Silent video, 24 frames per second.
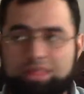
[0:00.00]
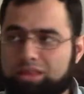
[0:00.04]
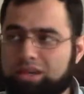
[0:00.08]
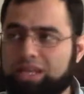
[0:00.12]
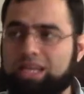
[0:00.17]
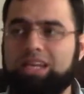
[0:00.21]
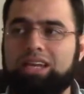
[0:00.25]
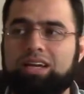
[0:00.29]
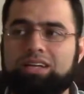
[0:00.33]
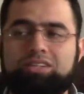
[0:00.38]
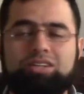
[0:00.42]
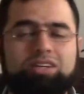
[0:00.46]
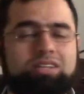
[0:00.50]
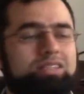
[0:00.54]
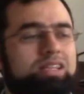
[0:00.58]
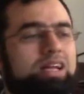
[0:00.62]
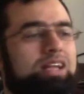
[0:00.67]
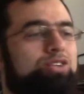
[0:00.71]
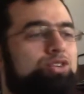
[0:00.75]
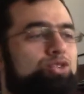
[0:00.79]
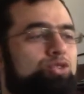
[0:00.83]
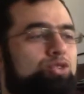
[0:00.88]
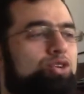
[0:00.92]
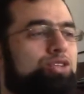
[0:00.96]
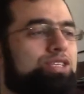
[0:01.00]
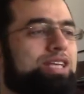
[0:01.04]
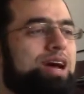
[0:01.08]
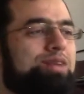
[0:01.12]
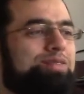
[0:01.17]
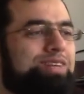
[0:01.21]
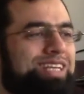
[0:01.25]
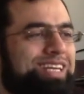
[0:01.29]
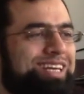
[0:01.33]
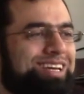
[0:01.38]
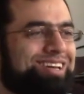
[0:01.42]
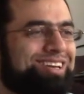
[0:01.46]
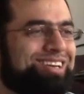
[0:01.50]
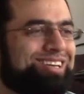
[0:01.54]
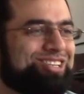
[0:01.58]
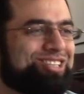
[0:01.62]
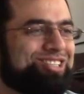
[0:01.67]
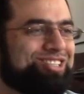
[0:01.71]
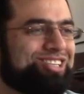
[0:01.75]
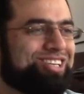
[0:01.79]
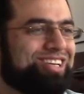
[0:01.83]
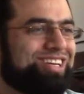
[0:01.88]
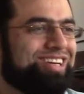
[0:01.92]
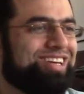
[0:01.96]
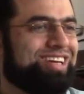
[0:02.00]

3 letters that you don't have in English.